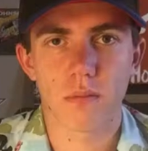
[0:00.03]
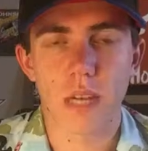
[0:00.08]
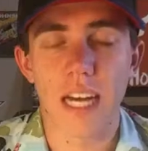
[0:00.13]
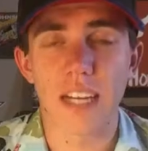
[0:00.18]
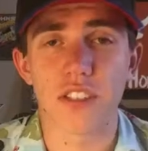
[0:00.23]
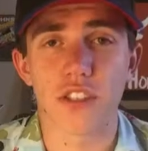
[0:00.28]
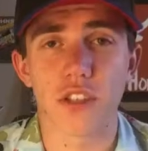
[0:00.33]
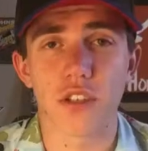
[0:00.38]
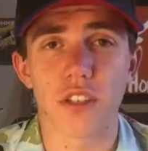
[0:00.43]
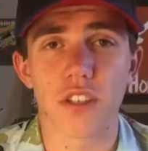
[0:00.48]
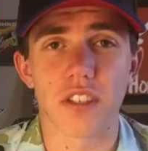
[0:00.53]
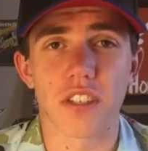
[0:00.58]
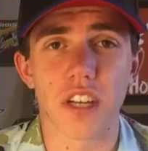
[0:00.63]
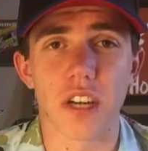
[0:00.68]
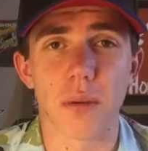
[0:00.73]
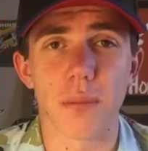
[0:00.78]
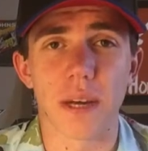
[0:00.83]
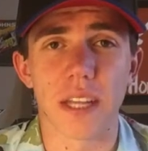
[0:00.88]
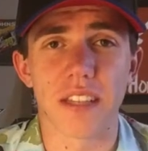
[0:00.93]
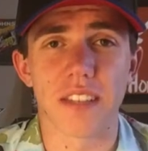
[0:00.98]
As you can
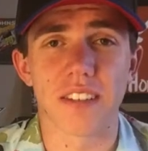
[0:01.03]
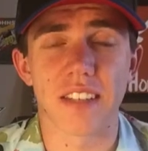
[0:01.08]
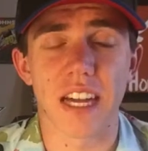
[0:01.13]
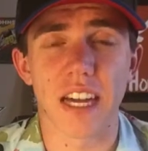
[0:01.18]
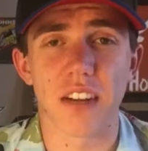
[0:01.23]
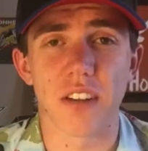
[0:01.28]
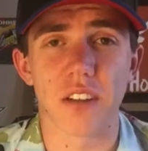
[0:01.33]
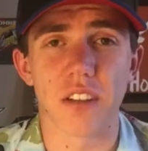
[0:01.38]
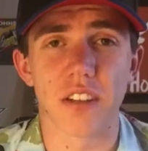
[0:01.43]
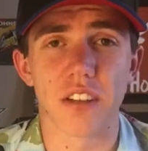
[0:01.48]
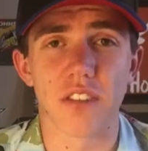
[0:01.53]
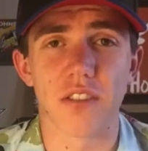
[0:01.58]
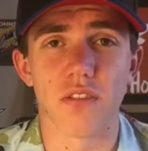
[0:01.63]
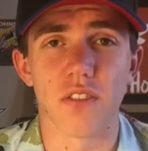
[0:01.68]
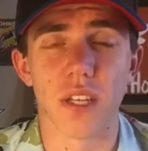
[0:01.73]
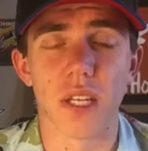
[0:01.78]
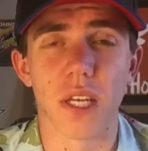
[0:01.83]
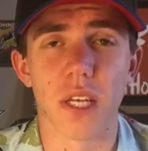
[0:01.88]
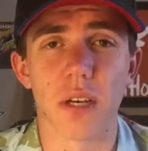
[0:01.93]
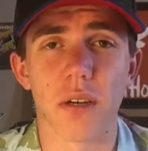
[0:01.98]
tell by the title of this
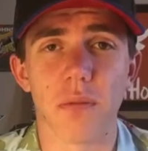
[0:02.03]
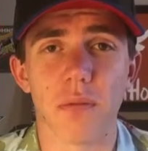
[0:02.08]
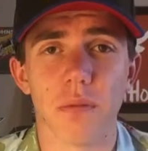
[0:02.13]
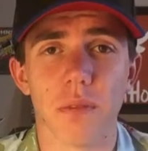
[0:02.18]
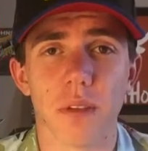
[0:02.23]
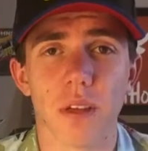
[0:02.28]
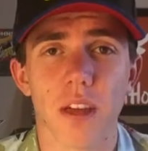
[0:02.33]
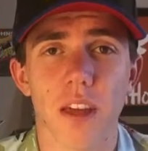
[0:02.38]
video,